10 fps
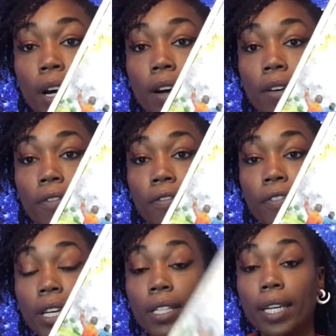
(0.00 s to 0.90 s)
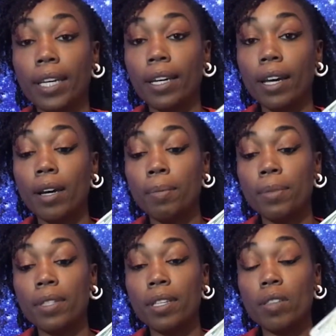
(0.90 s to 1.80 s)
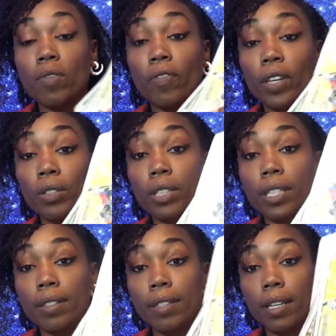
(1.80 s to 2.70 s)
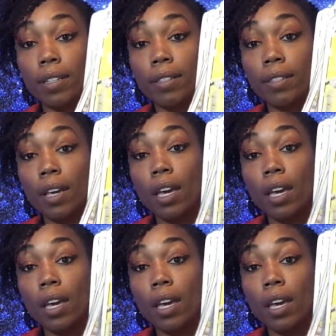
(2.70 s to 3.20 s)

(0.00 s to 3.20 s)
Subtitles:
of feeling comes this fearlessness.